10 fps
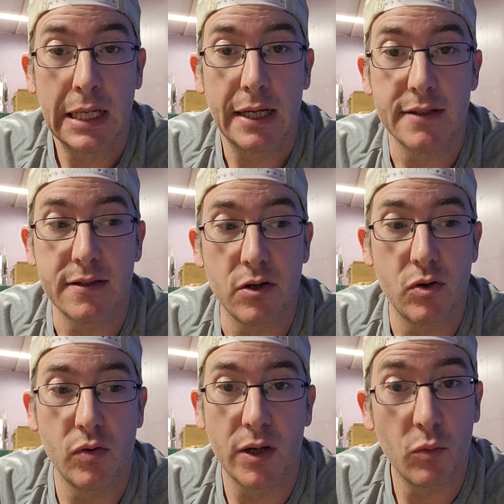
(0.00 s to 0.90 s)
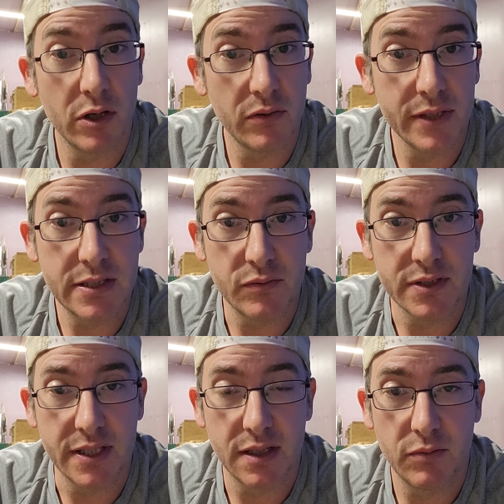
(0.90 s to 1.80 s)
And so like one of the recent
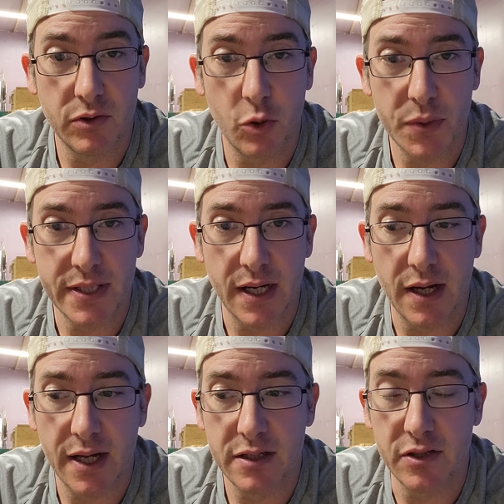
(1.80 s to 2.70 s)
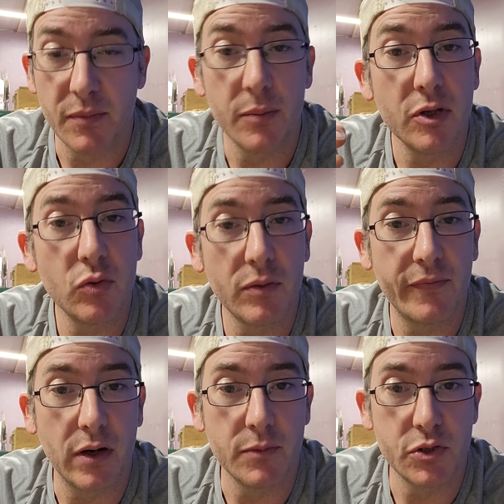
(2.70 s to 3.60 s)
ones I did with Opus AI, I took my mealworm
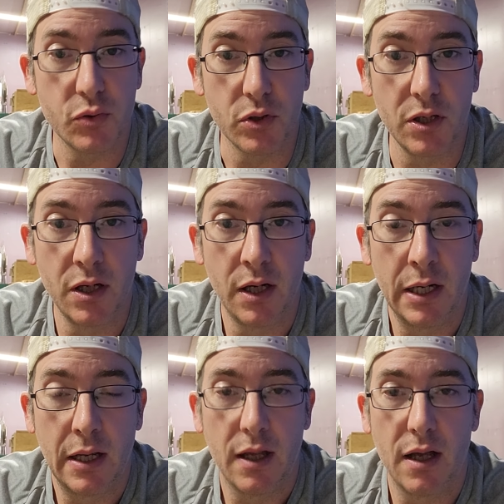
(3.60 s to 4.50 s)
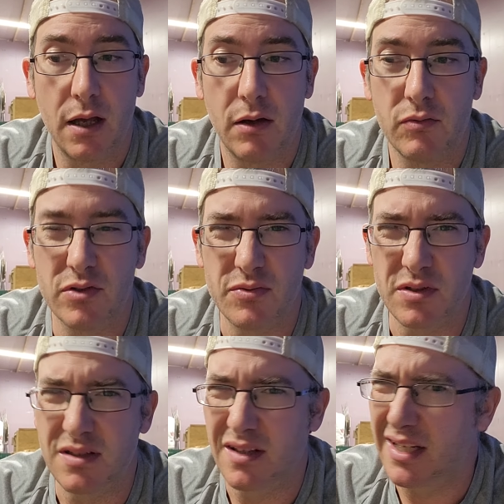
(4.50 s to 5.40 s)
farm tour, which
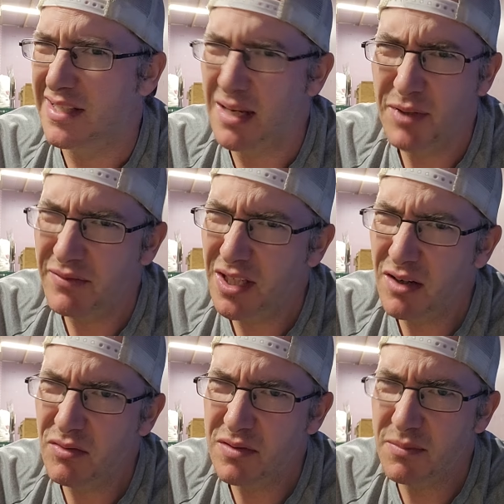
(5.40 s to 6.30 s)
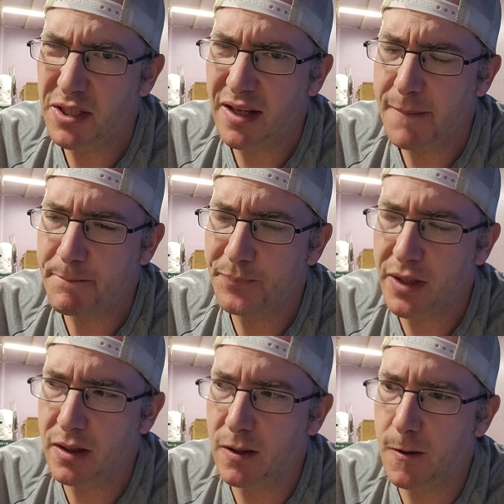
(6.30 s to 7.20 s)
was like a 10-minute video or something like that.
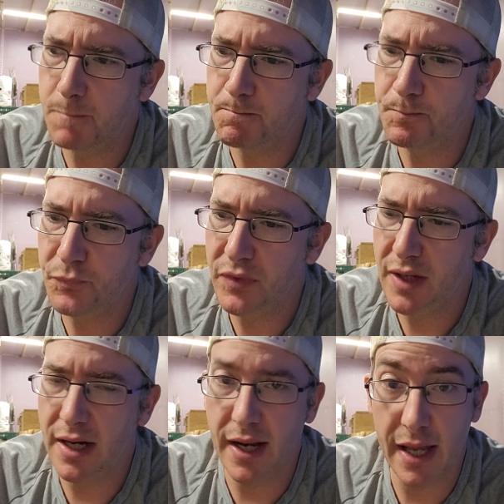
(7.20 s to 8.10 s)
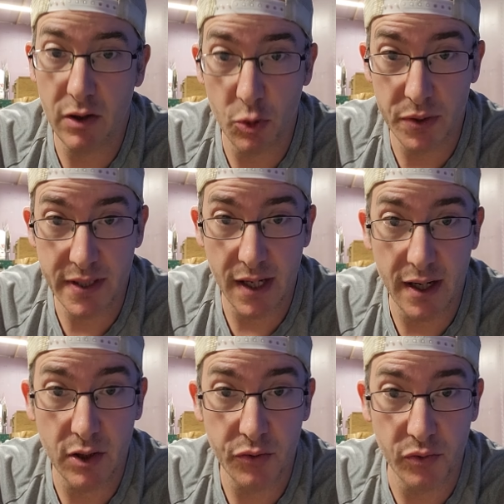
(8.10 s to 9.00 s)
And I had Opus
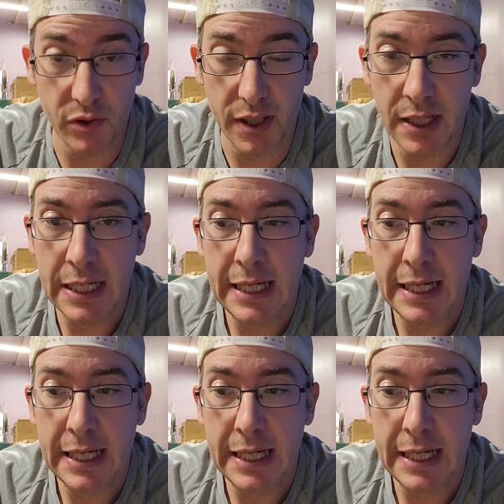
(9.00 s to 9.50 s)
AI go through it